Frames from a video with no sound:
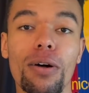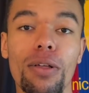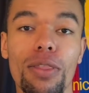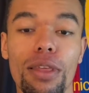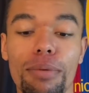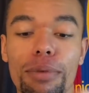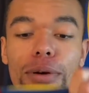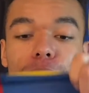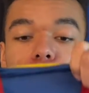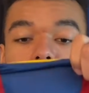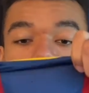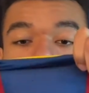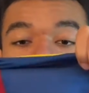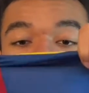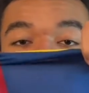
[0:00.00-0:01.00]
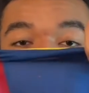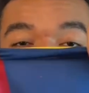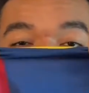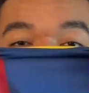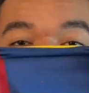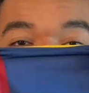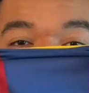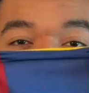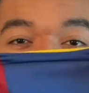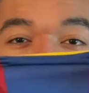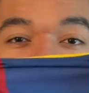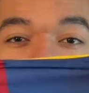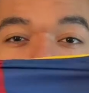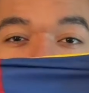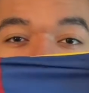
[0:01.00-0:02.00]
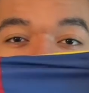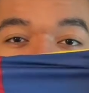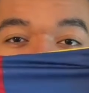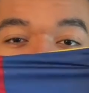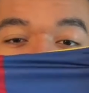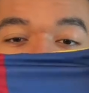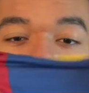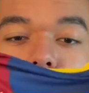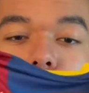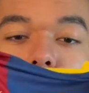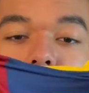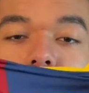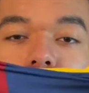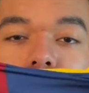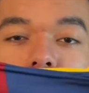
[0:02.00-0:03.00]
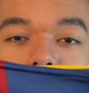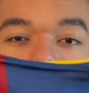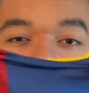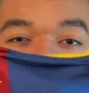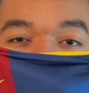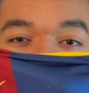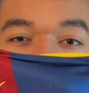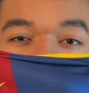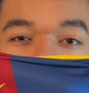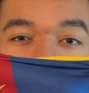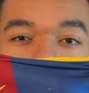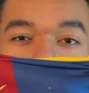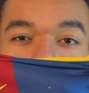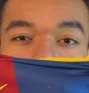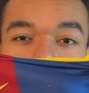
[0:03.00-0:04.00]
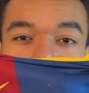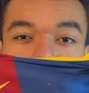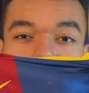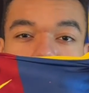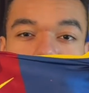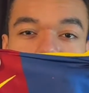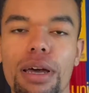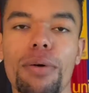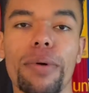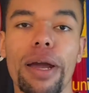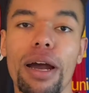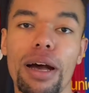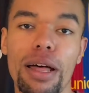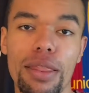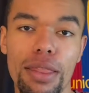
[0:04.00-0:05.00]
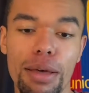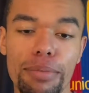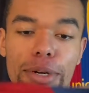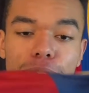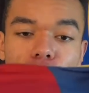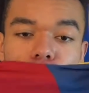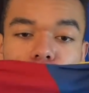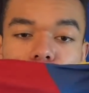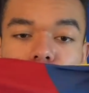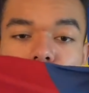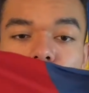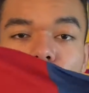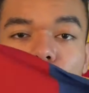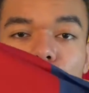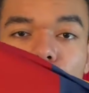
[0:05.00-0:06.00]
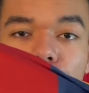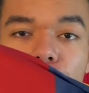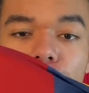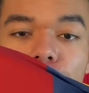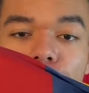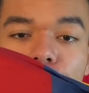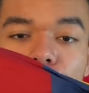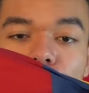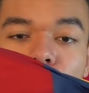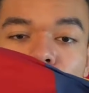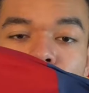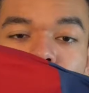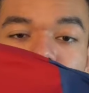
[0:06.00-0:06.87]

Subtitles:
number 1 right over here, just above the UNICEF sponsor. We got number 2 right over here,